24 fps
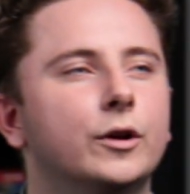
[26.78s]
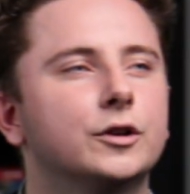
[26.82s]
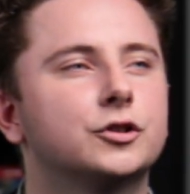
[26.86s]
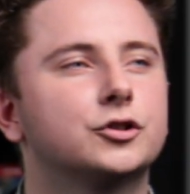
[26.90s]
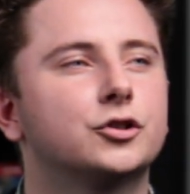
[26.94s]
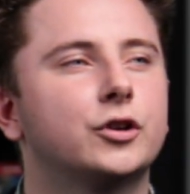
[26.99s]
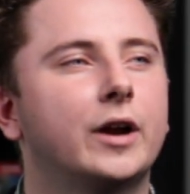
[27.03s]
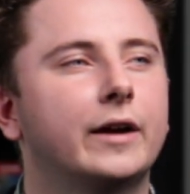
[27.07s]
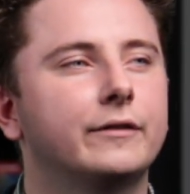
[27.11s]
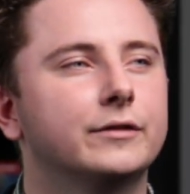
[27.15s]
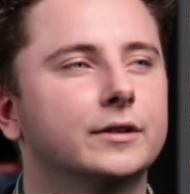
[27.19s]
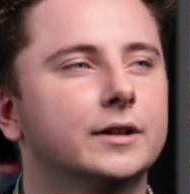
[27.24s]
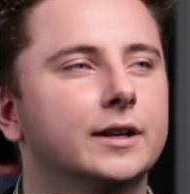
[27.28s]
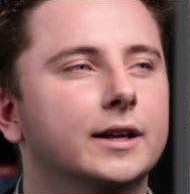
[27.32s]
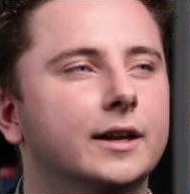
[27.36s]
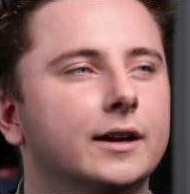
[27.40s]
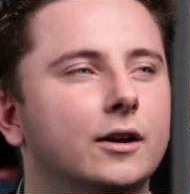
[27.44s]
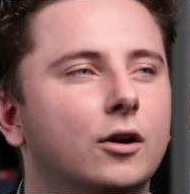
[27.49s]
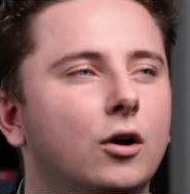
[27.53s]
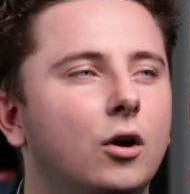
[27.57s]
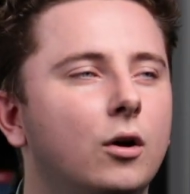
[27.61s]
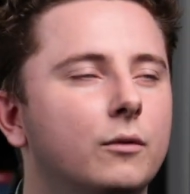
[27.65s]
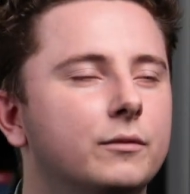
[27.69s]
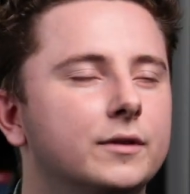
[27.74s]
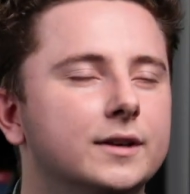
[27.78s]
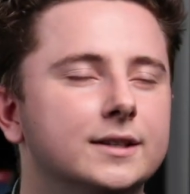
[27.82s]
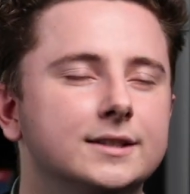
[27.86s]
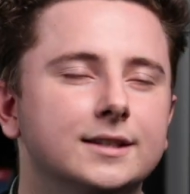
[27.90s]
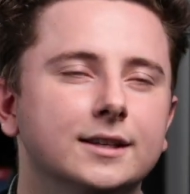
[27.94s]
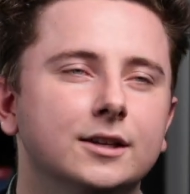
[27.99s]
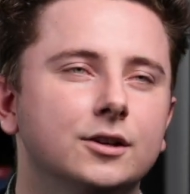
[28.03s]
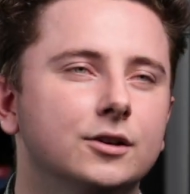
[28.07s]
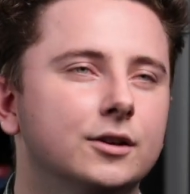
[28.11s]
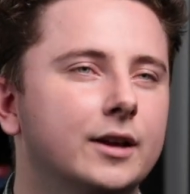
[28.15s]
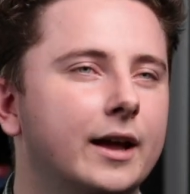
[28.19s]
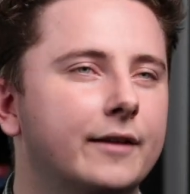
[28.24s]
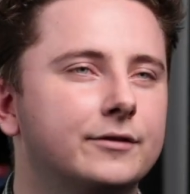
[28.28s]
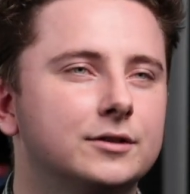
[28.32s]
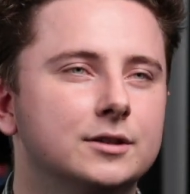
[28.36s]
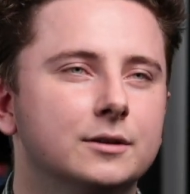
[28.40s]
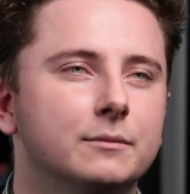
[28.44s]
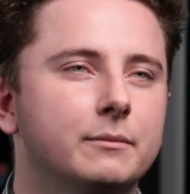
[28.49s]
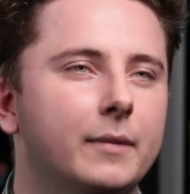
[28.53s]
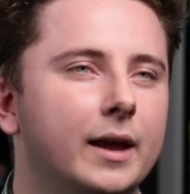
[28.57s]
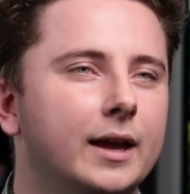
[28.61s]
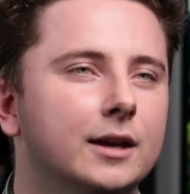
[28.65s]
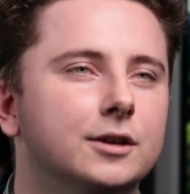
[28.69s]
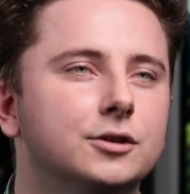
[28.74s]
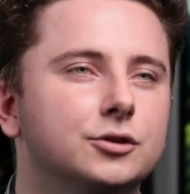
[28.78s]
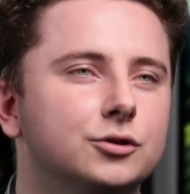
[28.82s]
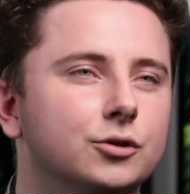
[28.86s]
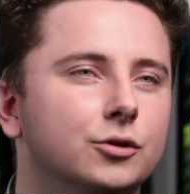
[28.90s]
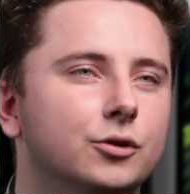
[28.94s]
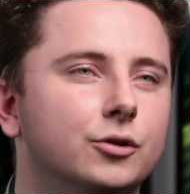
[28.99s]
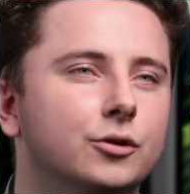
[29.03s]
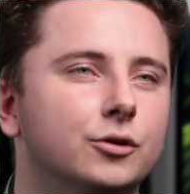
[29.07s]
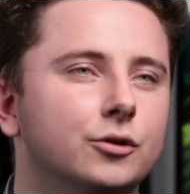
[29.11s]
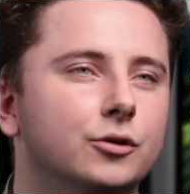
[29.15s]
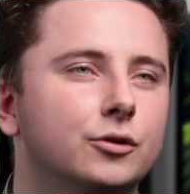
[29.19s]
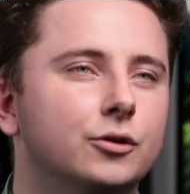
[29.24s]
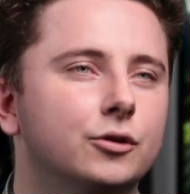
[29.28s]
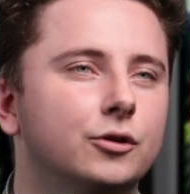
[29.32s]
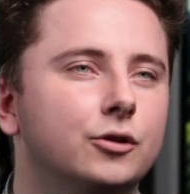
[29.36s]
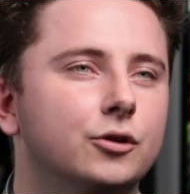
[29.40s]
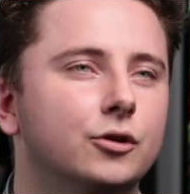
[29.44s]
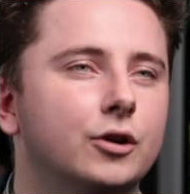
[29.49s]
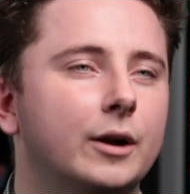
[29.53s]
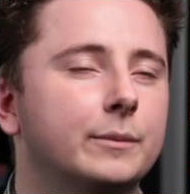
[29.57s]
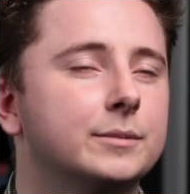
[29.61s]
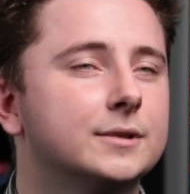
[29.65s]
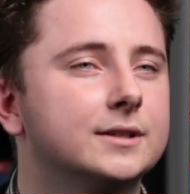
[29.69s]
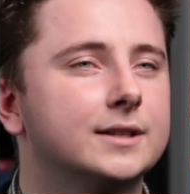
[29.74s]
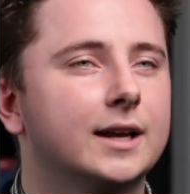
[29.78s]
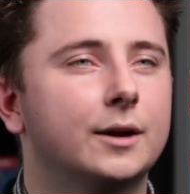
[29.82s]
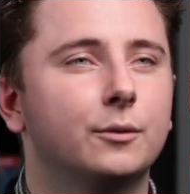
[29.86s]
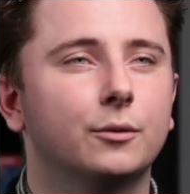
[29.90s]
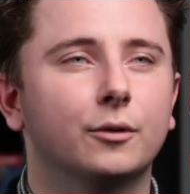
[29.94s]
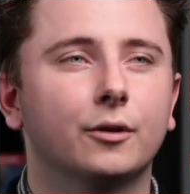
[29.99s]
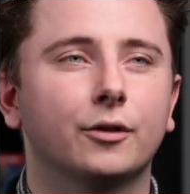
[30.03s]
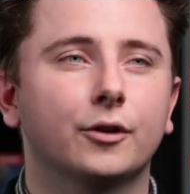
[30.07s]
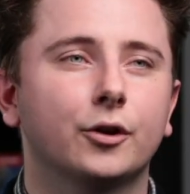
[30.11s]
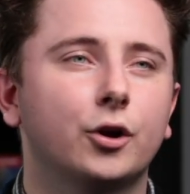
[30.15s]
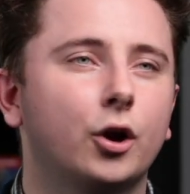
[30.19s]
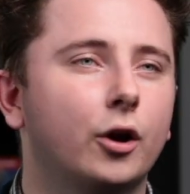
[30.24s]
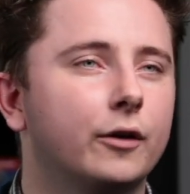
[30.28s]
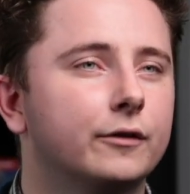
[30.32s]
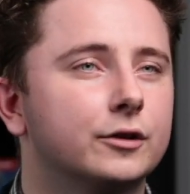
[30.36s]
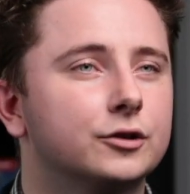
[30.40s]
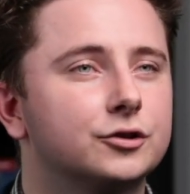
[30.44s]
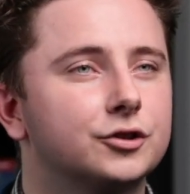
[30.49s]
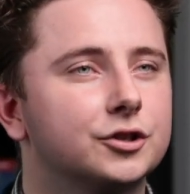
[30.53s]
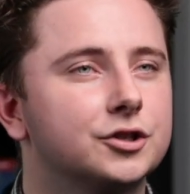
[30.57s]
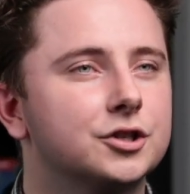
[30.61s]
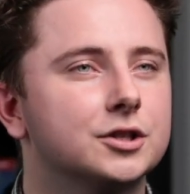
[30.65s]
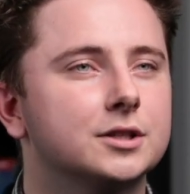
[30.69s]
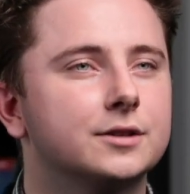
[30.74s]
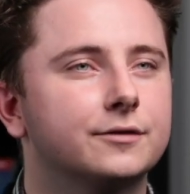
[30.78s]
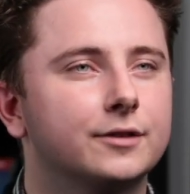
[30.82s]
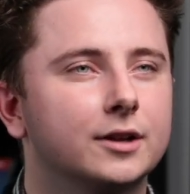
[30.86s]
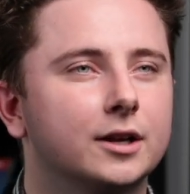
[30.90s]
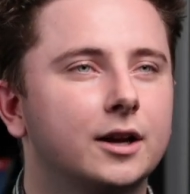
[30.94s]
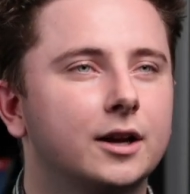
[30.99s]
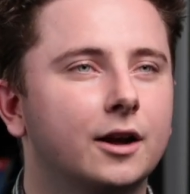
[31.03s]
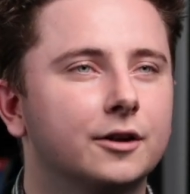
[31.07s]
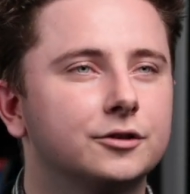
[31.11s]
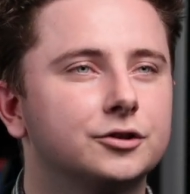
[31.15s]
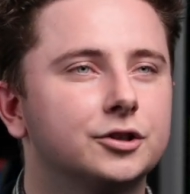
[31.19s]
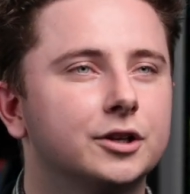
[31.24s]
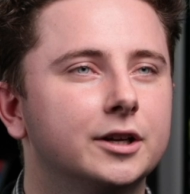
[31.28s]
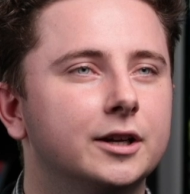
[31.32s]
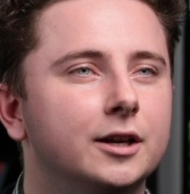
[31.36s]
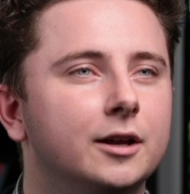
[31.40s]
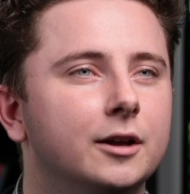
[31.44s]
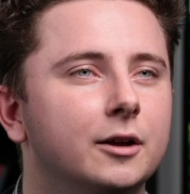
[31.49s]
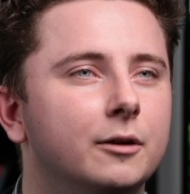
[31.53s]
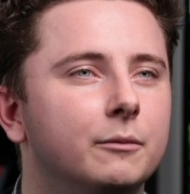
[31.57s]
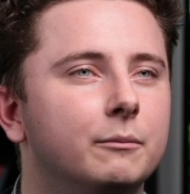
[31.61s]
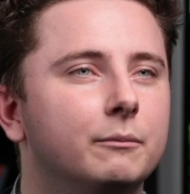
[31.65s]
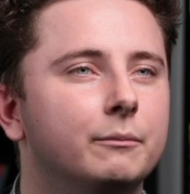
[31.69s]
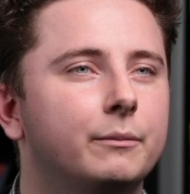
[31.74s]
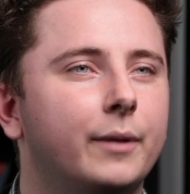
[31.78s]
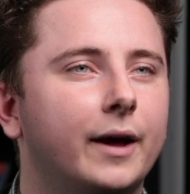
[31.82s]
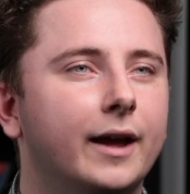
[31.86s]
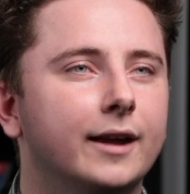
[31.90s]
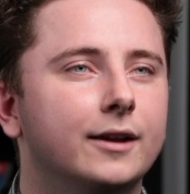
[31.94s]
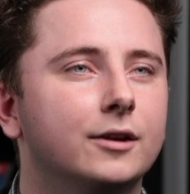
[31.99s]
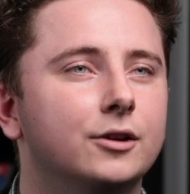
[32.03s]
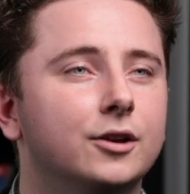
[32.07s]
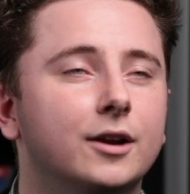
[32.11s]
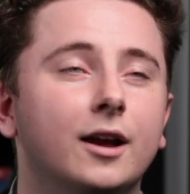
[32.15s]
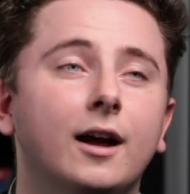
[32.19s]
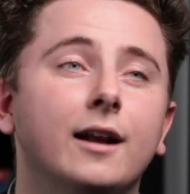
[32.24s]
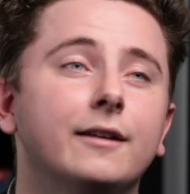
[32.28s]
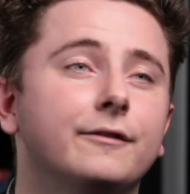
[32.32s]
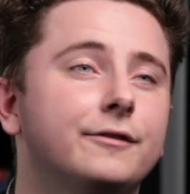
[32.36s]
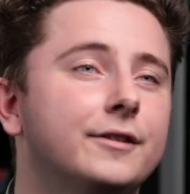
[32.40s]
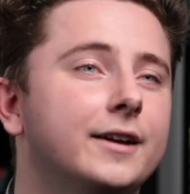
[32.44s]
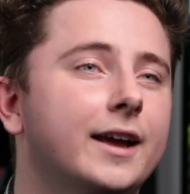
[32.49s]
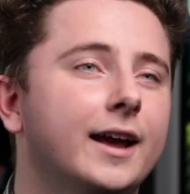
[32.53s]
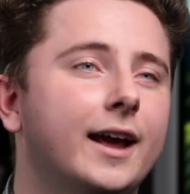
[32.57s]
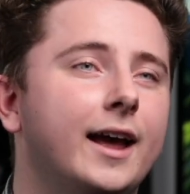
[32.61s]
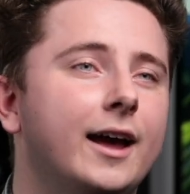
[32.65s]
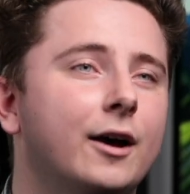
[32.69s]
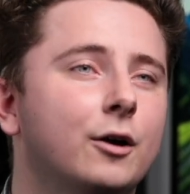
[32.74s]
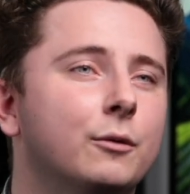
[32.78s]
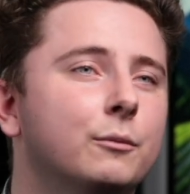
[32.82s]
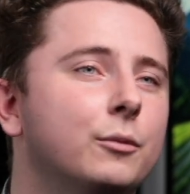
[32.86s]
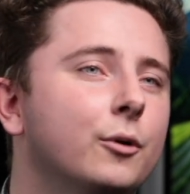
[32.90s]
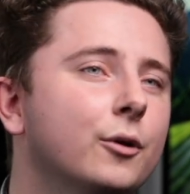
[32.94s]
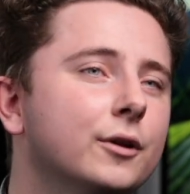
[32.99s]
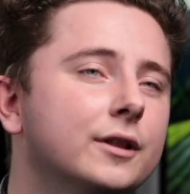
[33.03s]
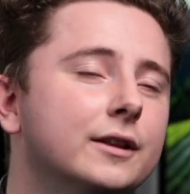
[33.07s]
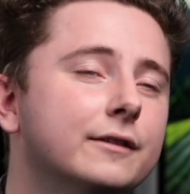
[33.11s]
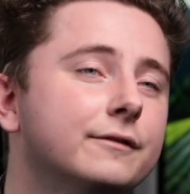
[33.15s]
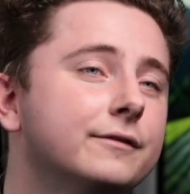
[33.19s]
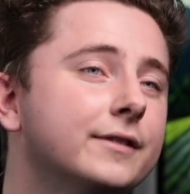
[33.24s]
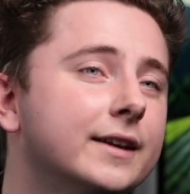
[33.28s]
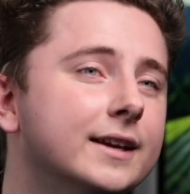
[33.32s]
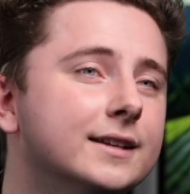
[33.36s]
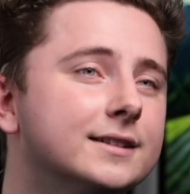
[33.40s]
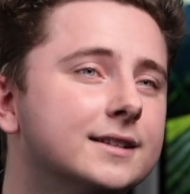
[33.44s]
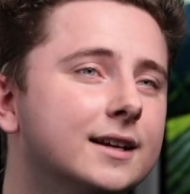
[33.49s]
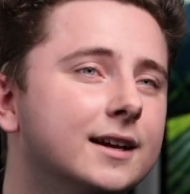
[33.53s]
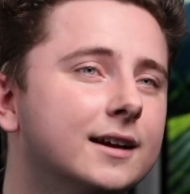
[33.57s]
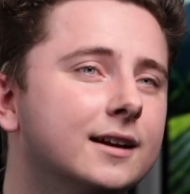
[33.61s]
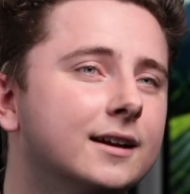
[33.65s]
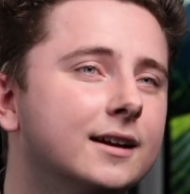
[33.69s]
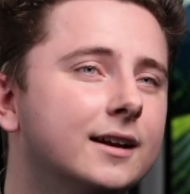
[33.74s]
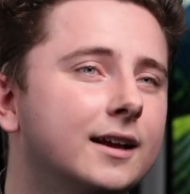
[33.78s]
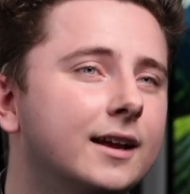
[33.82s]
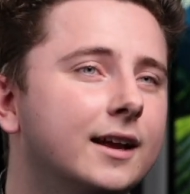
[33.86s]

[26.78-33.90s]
when traveling, obviously you have to make sure you're up to date with all the COVID restrictions for the country, but you can't forget how important the visa